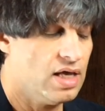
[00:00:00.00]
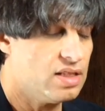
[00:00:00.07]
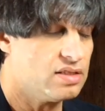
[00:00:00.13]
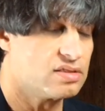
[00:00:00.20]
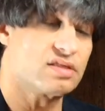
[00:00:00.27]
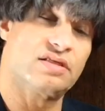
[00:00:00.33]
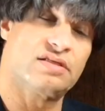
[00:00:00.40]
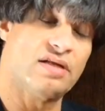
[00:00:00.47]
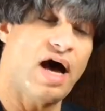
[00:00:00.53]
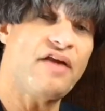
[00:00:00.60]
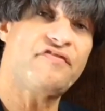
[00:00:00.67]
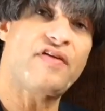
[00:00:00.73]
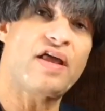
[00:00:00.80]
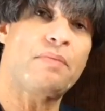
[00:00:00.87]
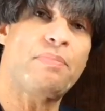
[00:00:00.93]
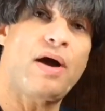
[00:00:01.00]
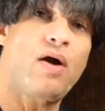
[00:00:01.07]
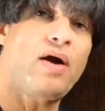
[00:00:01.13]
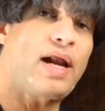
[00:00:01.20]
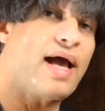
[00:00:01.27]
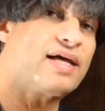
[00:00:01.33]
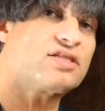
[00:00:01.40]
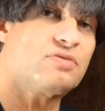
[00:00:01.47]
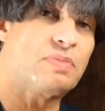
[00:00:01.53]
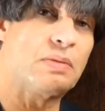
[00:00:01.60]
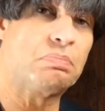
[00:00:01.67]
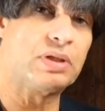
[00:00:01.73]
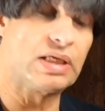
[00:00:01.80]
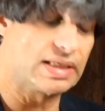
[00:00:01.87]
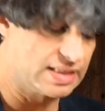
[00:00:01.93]
This does not phantom power. It has to be
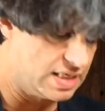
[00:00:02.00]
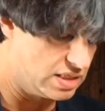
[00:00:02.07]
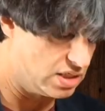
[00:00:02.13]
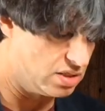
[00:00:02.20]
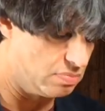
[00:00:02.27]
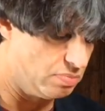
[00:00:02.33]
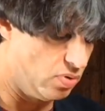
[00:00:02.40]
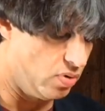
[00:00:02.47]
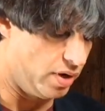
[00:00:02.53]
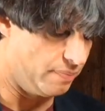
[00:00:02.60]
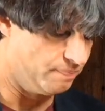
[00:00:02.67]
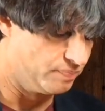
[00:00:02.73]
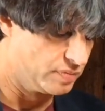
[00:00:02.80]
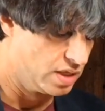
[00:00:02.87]
plugged into the board.